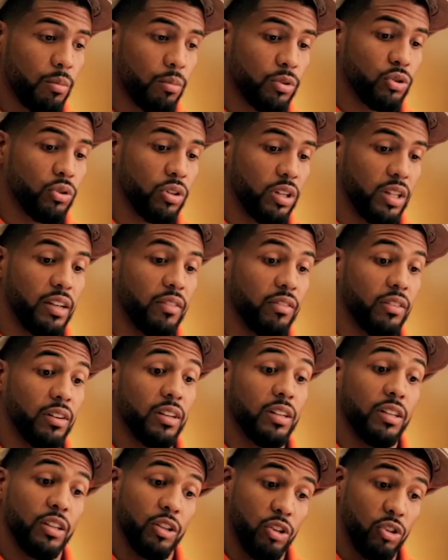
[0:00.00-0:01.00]
but you can leave it.
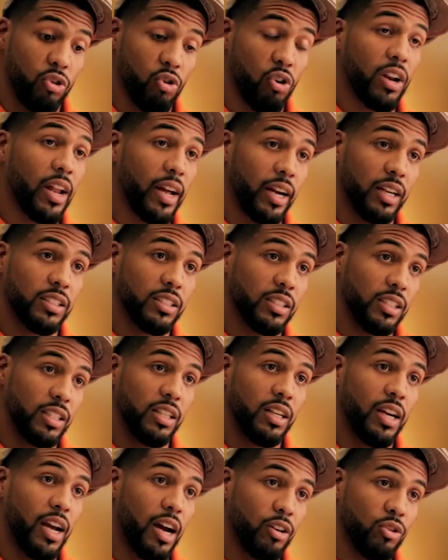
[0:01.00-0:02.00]
Your legacy,
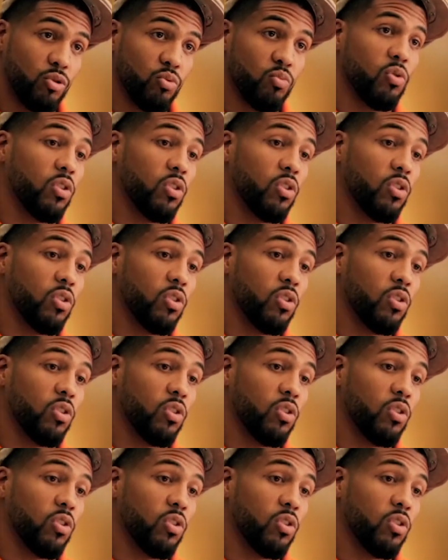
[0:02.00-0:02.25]
how you